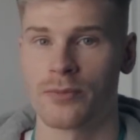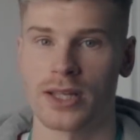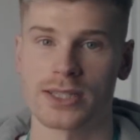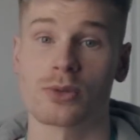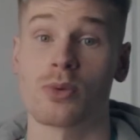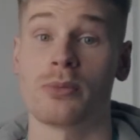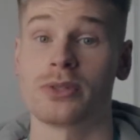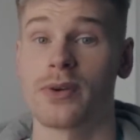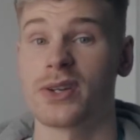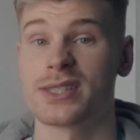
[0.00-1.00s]
as this one was
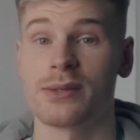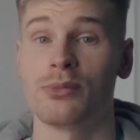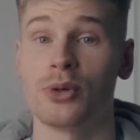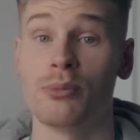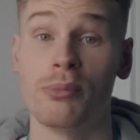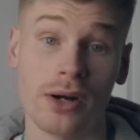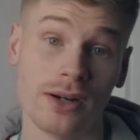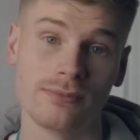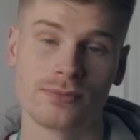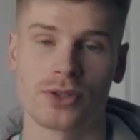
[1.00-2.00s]
very simple,
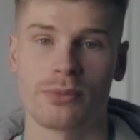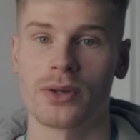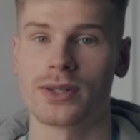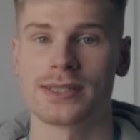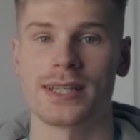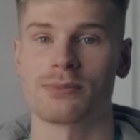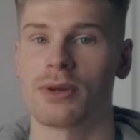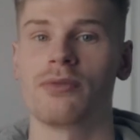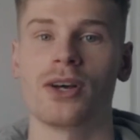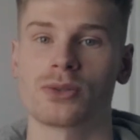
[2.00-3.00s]
but to be honest, it is my
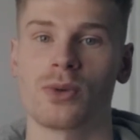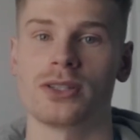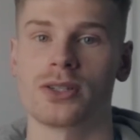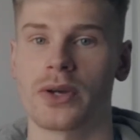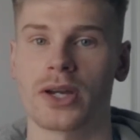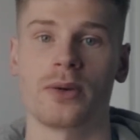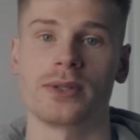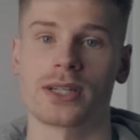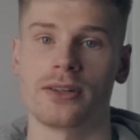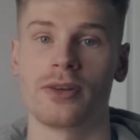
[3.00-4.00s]
first one, so I can
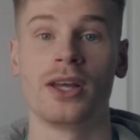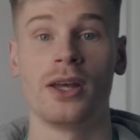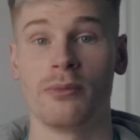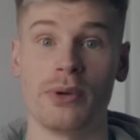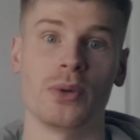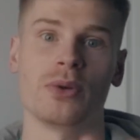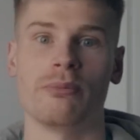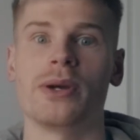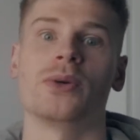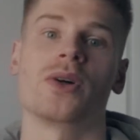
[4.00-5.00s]
always kind of build
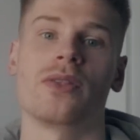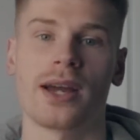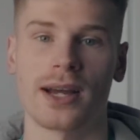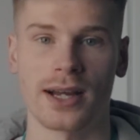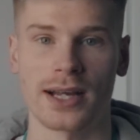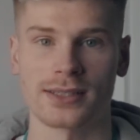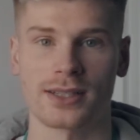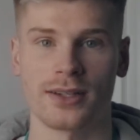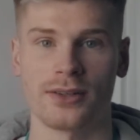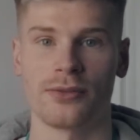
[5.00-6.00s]
on that as
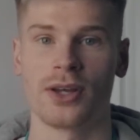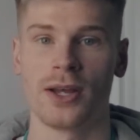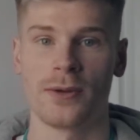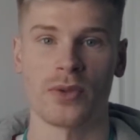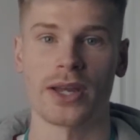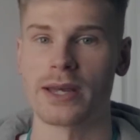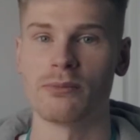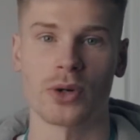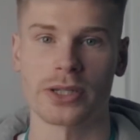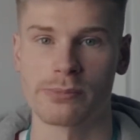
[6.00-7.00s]
kind of I get
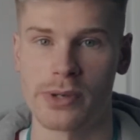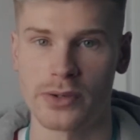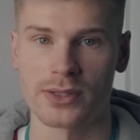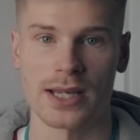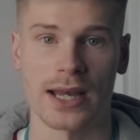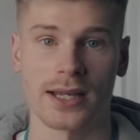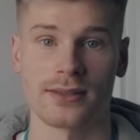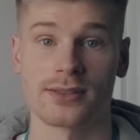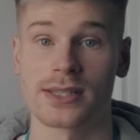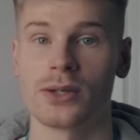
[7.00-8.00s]
more experience
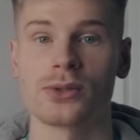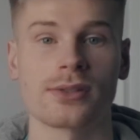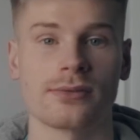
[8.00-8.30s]
and skills.